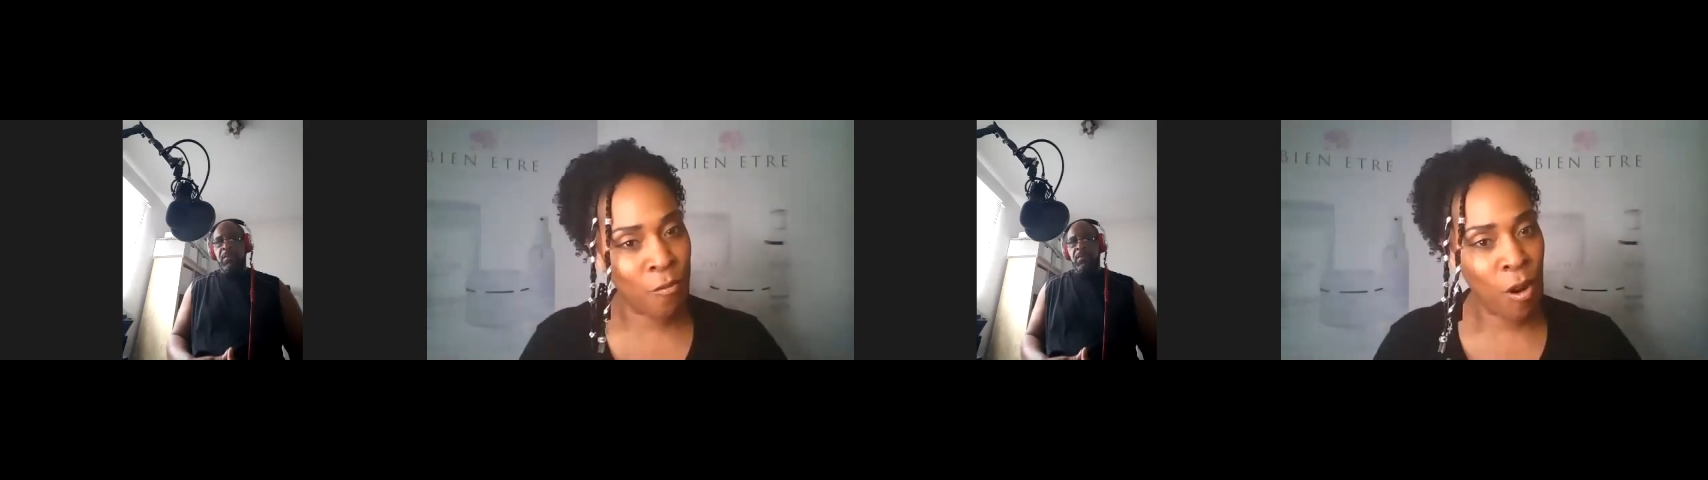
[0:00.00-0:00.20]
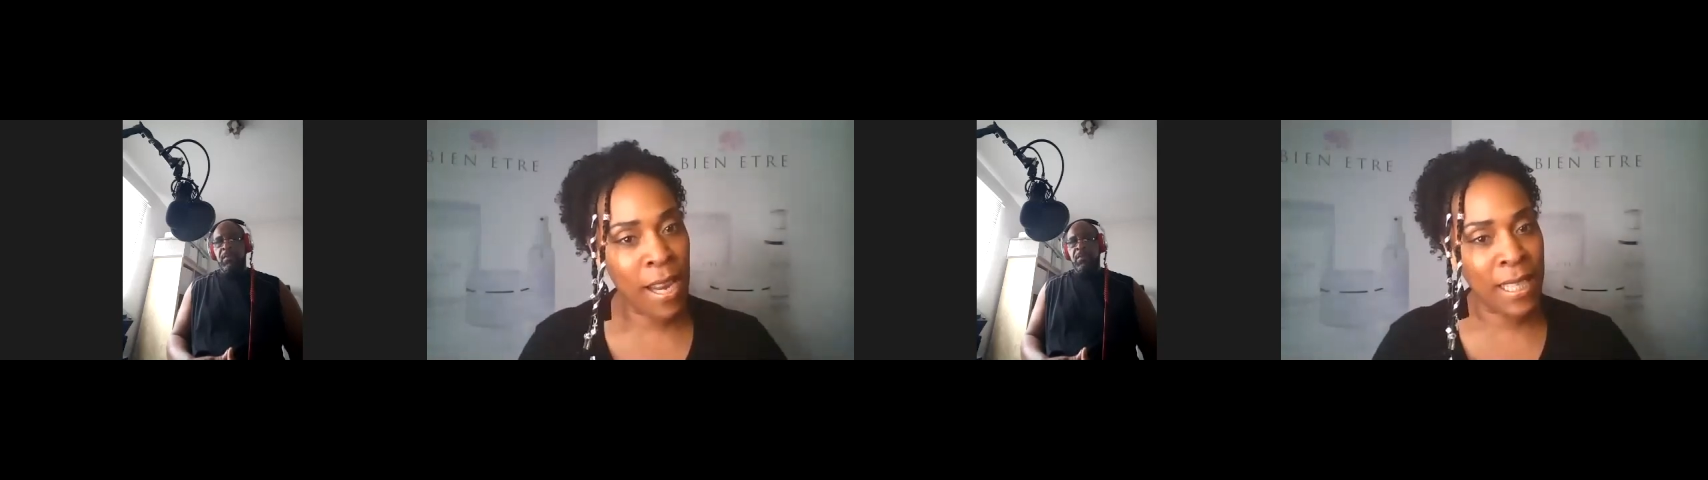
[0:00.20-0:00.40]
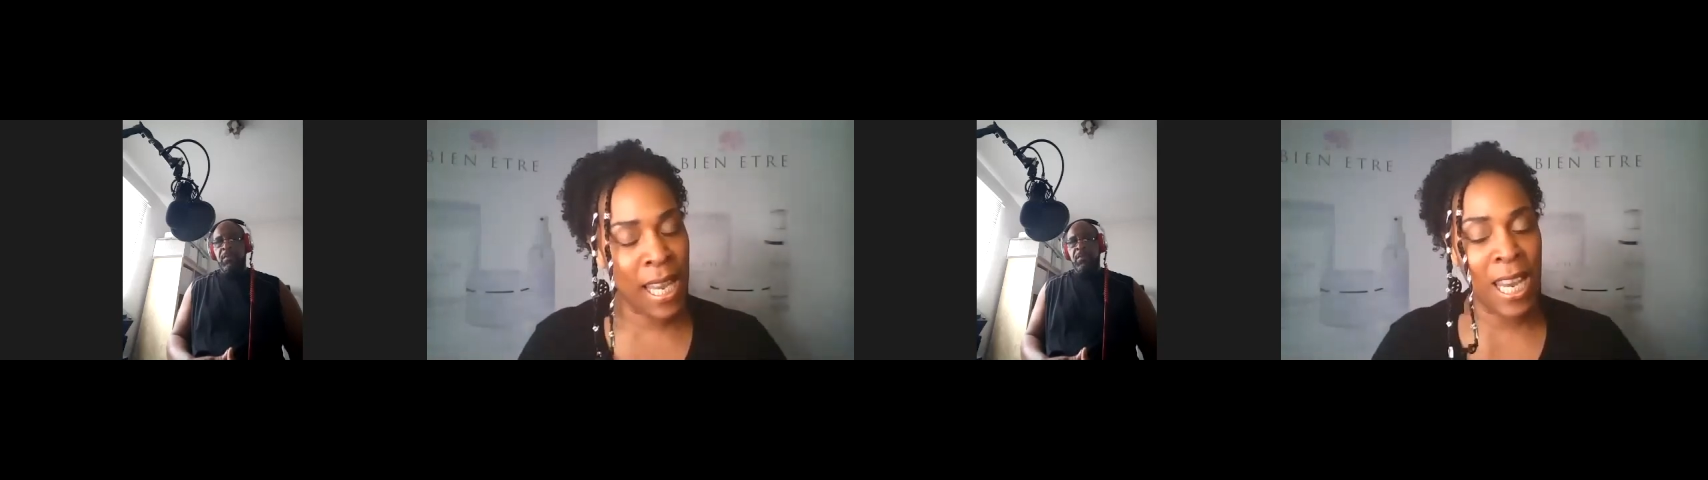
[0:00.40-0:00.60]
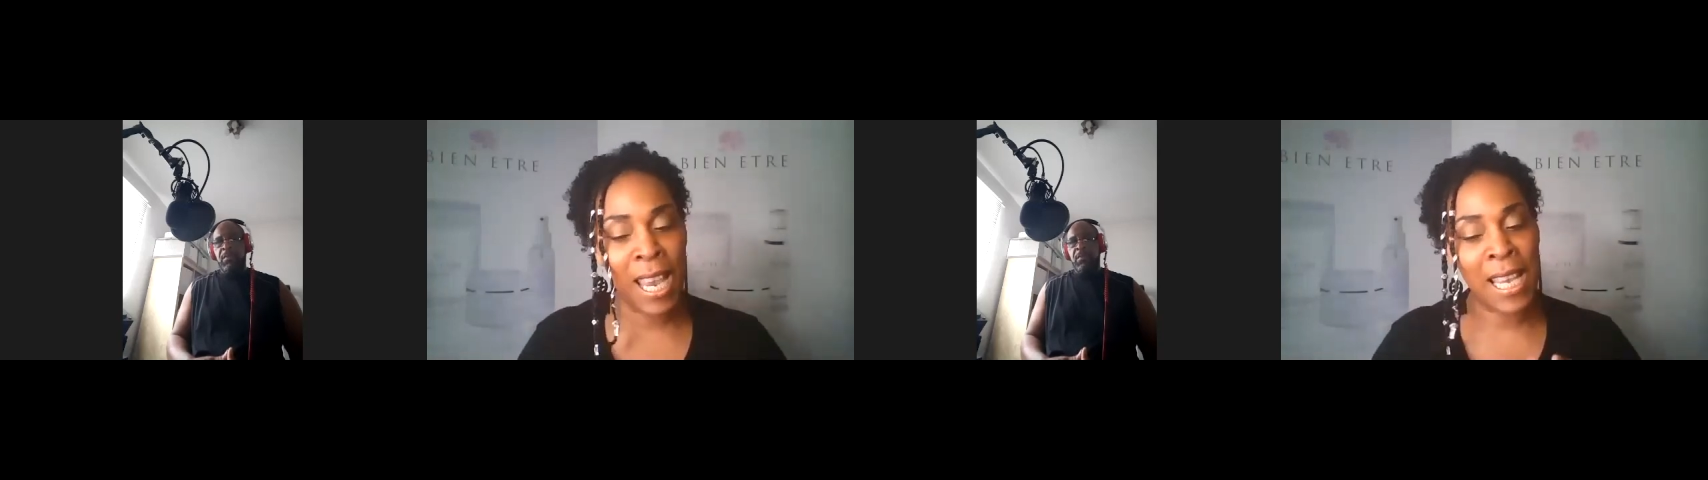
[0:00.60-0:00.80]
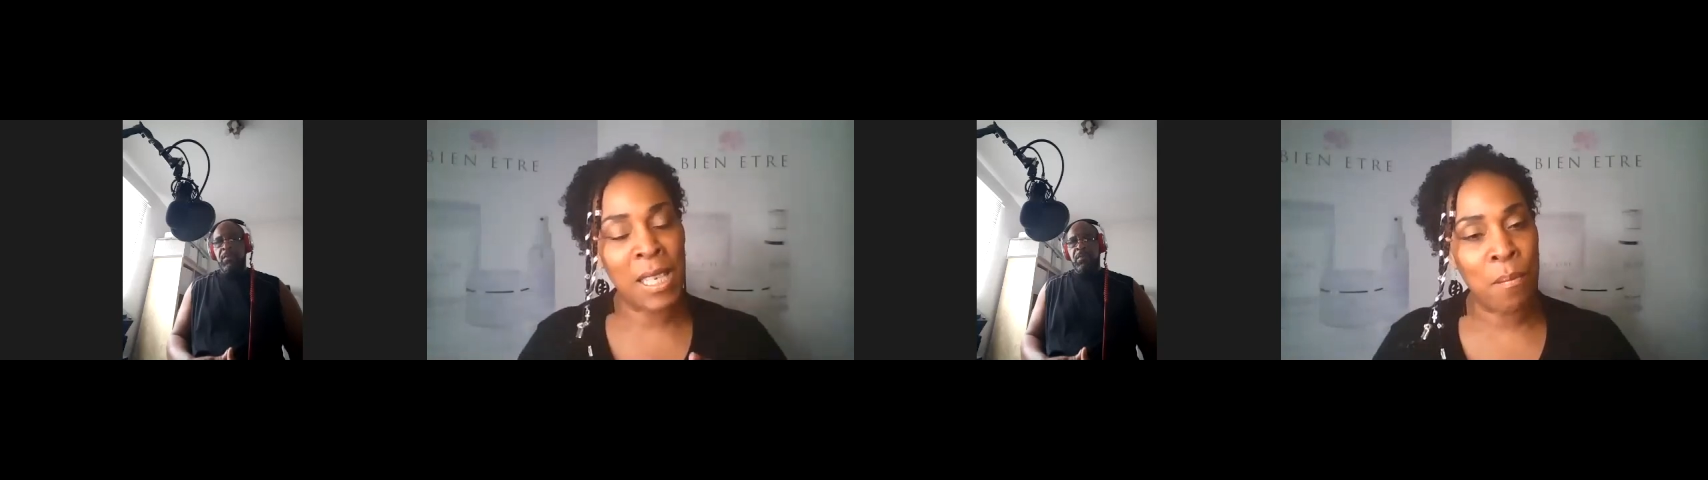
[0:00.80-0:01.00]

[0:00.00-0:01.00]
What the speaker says: right here and